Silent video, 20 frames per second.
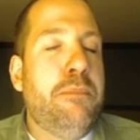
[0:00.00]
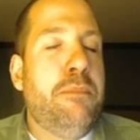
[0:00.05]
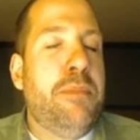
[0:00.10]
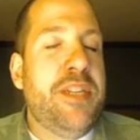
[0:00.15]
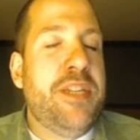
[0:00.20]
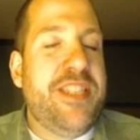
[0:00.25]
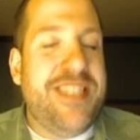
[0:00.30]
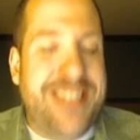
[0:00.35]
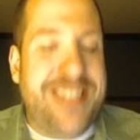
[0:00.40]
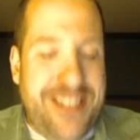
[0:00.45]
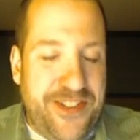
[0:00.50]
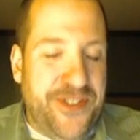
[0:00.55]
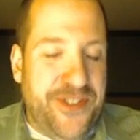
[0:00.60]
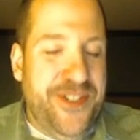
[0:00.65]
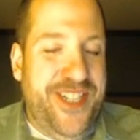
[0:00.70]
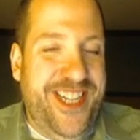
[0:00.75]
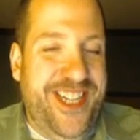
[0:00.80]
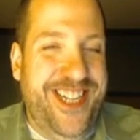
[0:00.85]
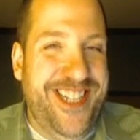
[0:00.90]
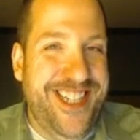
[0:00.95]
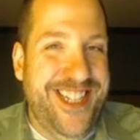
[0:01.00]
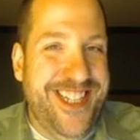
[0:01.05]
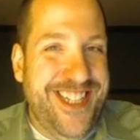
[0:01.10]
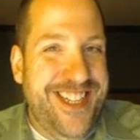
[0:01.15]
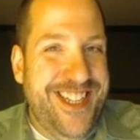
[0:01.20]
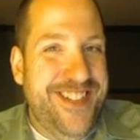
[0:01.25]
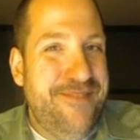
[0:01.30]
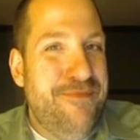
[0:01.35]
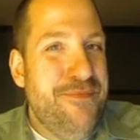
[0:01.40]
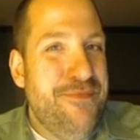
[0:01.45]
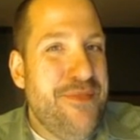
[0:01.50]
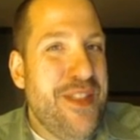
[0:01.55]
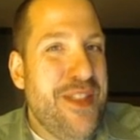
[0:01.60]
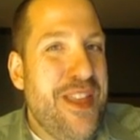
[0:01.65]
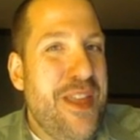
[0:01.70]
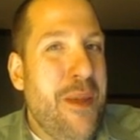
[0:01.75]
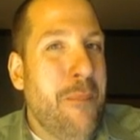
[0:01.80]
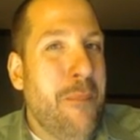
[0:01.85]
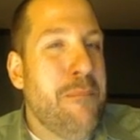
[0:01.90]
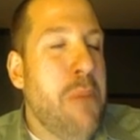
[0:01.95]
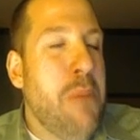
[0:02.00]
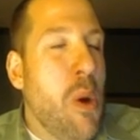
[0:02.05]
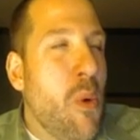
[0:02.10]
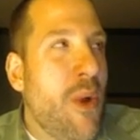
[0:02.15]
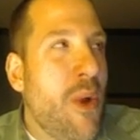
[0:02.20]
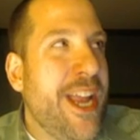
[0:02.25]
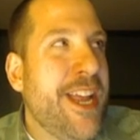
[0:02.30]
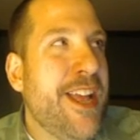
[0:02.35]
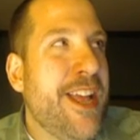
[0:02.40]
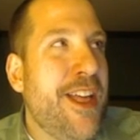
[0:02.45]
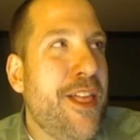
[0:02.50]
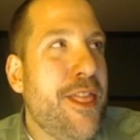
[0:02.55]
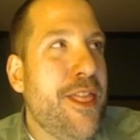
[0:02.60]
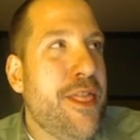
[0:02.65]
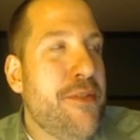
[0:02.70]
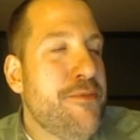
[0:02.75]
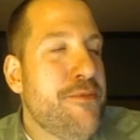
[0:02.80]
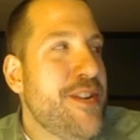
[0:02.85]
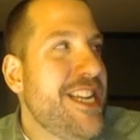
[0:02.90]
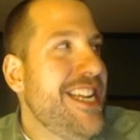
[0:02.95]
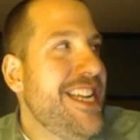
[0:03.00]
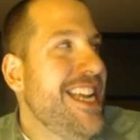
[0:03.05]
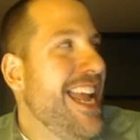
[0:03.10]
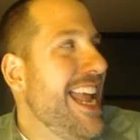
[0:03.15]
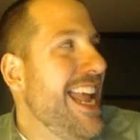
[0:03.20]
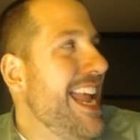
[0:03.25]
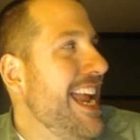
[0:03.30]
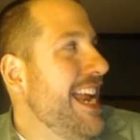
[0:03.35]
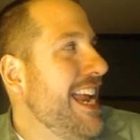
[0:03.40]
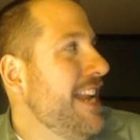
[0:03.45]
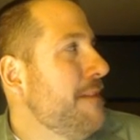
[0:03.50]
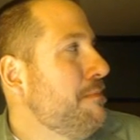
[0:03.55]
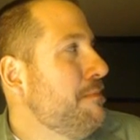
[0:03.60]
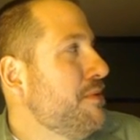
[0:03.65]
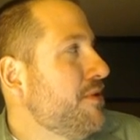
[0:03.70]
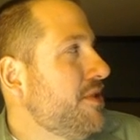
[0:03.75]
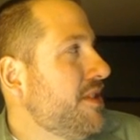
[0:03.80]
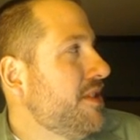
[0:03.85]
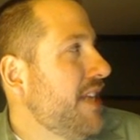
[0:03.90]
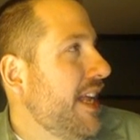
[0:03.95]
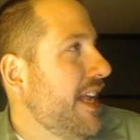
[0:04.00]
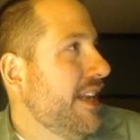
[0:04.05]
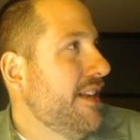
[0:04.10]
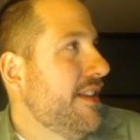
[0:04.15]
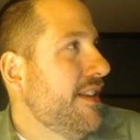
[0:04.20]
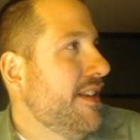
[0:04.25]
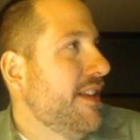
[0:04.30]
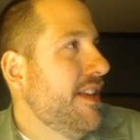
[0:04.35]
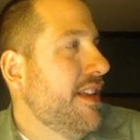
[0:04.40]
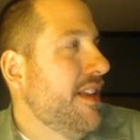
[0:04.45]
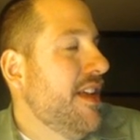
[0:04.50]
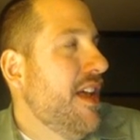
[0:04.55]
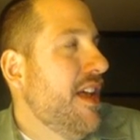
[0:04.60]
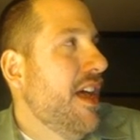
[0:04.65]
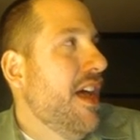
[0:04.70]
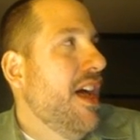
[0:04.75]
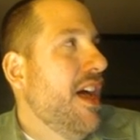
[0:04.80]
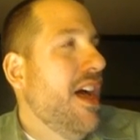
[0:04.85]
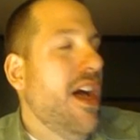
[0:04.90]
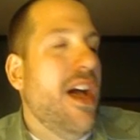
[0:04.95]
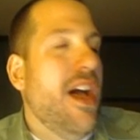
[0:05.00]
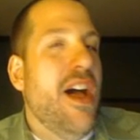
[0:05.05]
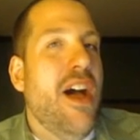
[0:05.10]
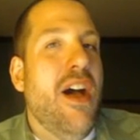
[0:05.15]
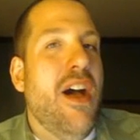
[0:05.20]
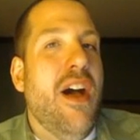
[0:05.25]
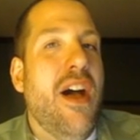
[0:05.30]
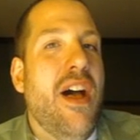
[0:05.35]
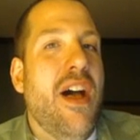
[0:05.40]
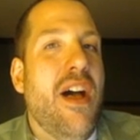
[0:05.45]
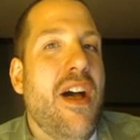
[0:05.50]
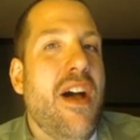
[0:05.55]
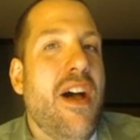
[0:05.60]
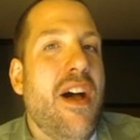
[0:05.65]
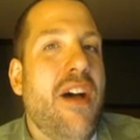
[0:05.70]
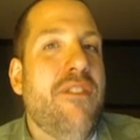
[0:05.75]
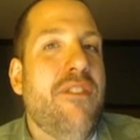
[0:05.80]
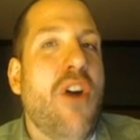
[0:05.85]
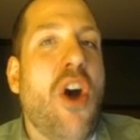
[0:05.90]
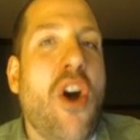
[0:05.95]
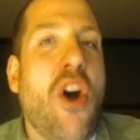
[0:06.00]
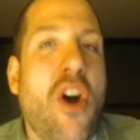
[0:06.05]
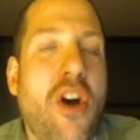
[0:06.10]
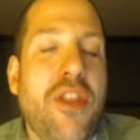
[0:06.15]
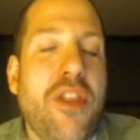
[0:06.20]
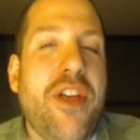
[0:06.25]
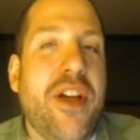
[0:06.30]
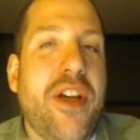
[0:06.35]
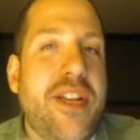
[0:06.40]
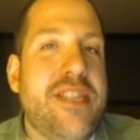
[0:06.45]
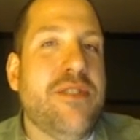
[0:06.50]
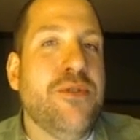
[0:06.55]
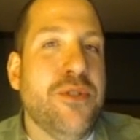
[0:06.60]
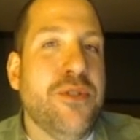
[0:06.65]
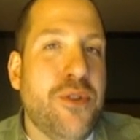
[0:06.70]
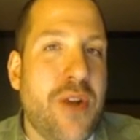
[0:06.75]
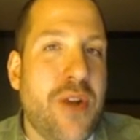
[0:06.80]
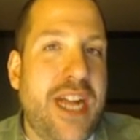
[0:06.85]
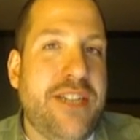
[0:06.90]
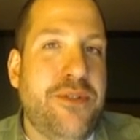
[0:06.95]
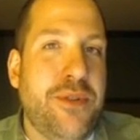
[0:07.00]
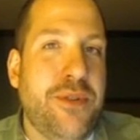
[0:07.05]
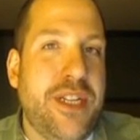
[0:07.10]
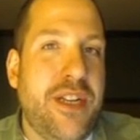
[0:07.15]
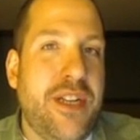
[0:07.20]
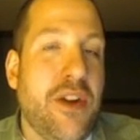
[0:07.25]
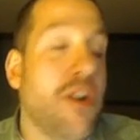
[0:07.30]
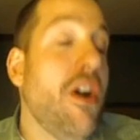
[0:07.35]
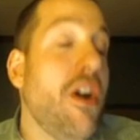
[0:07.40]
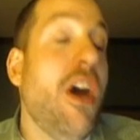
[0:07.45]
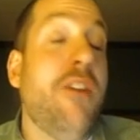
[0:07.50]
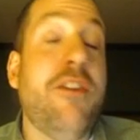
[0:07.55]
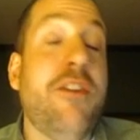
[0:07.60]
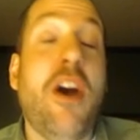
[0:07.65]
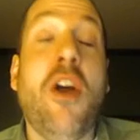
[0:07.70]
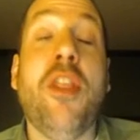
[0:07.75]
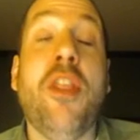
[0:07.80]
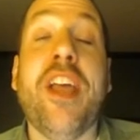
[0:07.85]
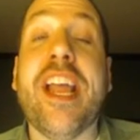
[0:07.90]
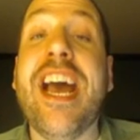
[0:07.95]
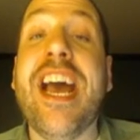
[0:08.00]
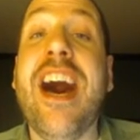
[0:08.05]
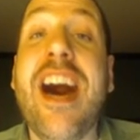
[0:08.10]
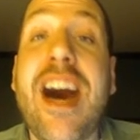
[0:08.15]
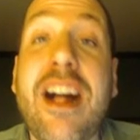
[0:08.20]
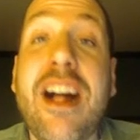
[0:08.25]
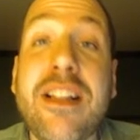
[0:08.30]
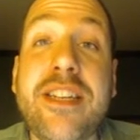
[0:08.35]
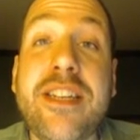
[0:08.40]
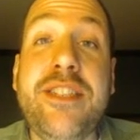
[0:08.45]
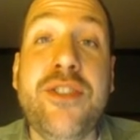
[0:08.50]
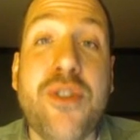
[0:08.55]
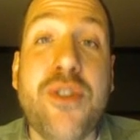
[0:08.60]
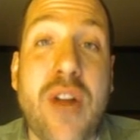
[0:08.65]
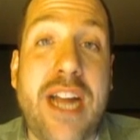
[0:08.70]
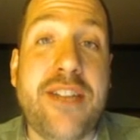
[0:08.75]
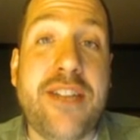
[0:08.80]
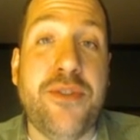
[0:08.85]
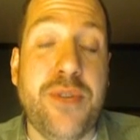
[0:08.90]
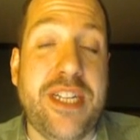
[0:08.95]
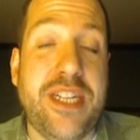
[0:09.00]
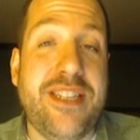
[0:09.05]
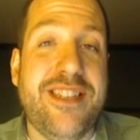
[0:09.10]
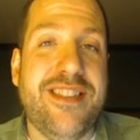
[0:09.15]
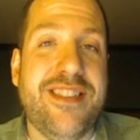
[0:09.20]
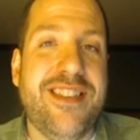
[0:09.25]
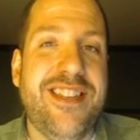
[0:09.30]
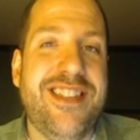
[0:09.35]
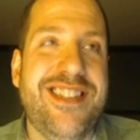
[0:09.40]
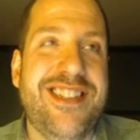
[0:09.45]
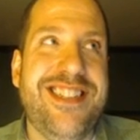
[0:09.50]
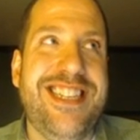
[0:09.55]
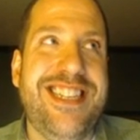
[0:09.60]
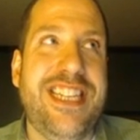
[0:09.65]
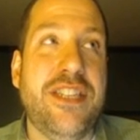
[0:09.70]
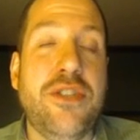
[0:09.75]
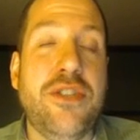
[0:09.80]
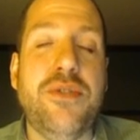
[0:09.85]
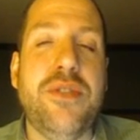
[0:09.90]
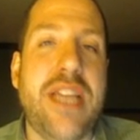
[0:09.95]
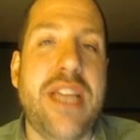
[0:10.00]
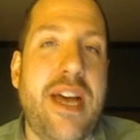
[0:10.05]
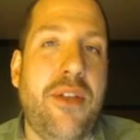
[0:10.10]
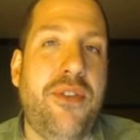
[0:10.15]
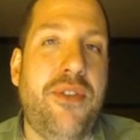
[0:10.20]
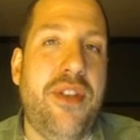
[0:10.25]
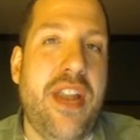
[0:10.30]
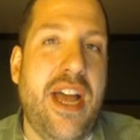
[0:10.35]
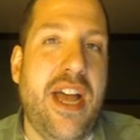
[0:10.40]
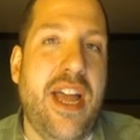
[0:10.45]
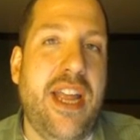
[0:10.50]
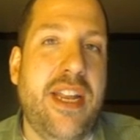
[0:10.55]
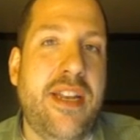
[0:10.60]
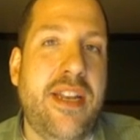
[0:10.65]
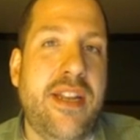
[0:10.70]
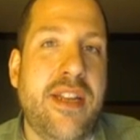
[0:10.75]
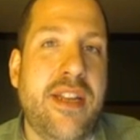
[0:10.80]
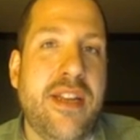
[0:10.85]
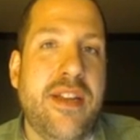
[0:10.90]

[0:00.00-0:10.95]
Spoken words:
but still. 0.38% of all the high school graduate, or of all the college graduates in 2009,